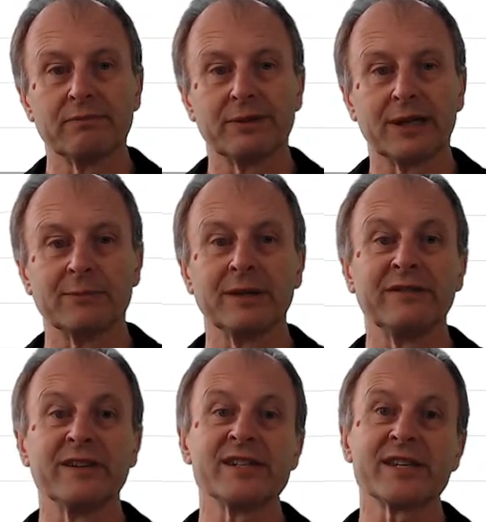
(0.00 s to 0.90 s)

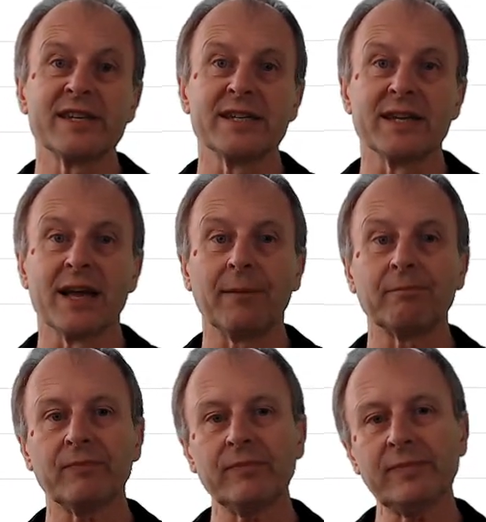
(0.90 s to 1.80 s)
PMEVC,
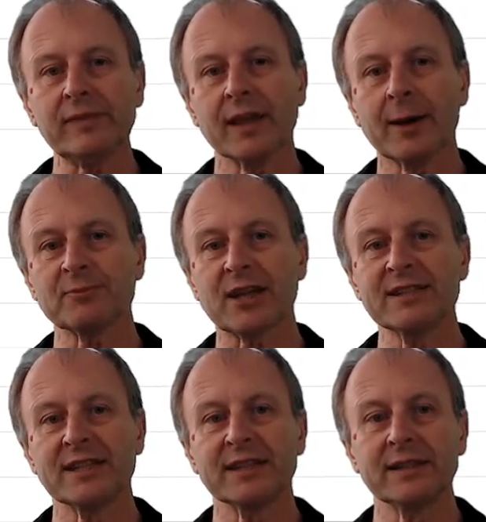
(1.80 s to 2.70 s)

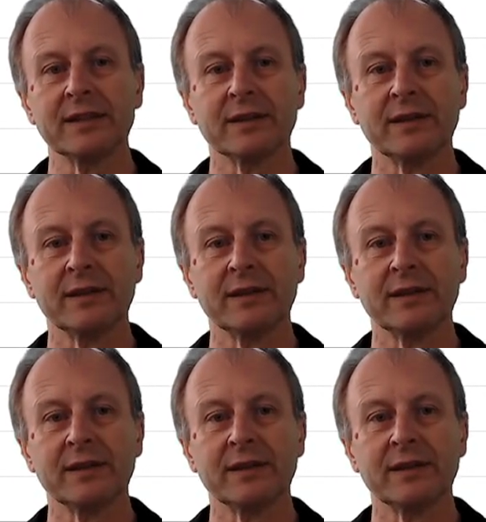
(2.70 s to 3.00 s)
updating